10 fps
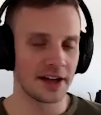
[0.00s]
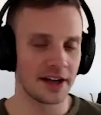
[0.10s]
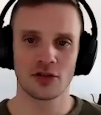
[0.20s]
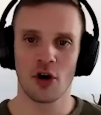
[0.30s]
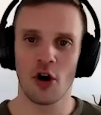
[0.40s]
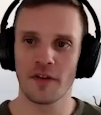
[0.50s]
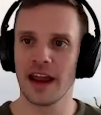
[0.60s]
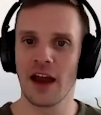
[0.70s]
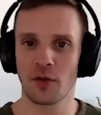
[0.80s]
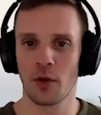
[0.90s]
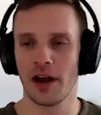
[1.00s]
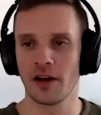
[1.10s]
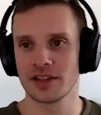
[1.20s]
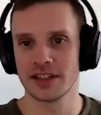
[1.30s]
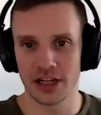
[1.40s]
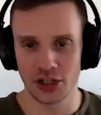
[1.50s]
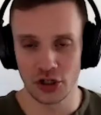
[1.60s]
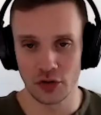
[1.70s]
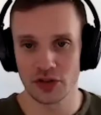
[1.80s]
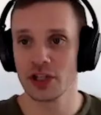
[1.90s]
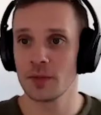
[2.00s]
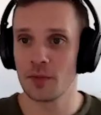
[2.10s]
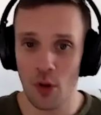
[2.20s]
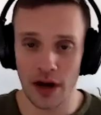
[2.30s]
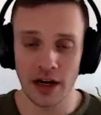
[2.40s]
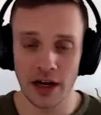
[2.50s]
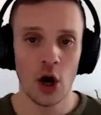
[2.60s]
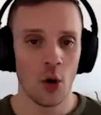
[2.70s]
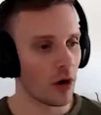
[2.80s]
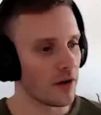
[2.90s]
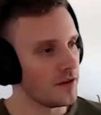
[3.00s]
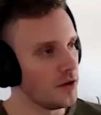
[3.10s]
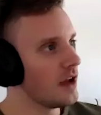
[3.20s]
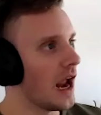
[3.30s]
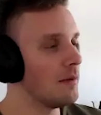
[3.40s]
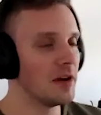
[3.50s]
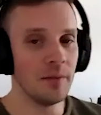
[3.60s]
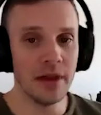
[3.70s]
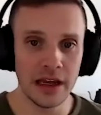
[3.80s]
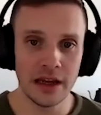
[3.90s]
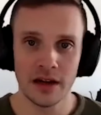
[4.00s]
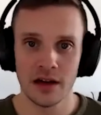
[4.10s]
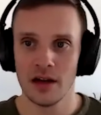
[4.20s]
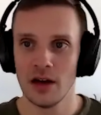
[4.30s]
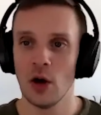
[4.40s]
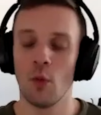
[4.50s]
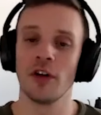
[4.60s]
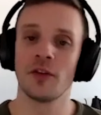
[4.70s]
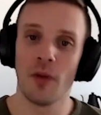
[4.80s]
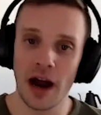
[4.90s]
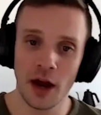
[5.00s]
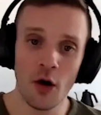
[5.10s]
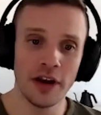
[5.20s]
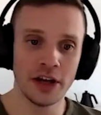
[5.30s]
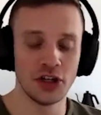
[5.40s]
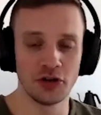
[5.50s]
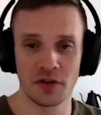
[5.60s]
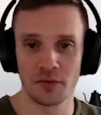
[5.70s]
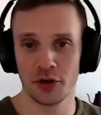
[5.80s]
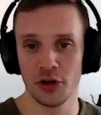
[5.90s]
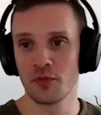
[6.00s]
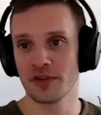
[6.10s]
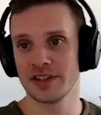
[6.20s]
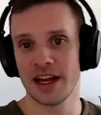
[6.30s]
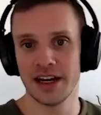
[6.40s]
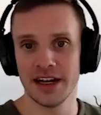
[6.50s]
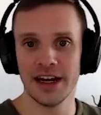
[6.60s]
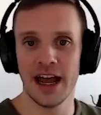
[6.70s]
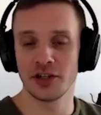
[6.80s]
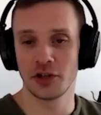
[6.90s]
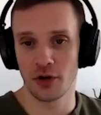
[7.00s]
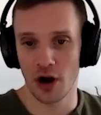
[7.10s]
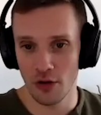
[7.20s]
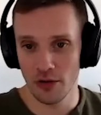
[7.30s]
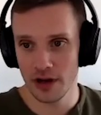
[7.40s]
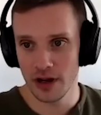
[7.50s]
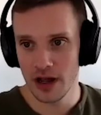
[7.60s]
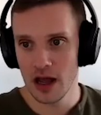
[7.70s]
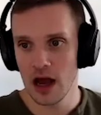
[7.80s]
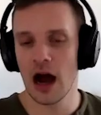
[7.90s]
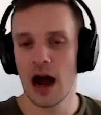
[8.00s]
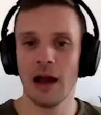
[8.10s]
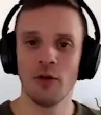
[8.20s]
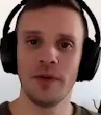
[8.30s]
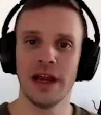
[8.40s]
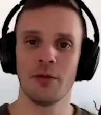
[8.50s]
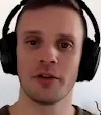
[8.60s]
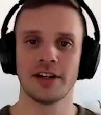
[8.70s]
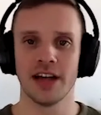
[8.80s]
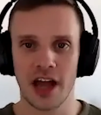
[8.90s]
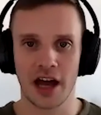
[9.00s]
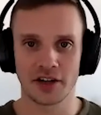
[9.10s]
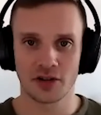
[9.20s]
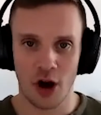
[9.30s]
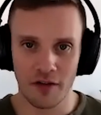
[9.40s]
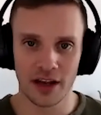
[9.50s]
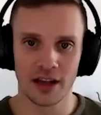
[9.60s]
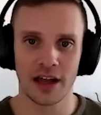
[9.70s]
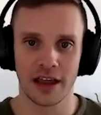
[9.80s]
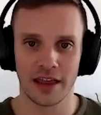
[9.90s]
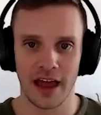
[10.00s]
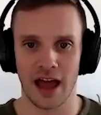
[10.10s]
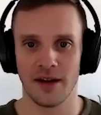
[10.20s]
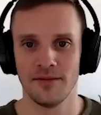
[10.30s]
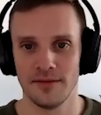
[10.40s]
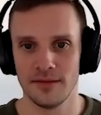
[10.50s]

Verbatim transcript: at solving everyone else's issues to the point where if you came to me with my own issues and you presented it as your own, I would be able to tell you how to solve it like that.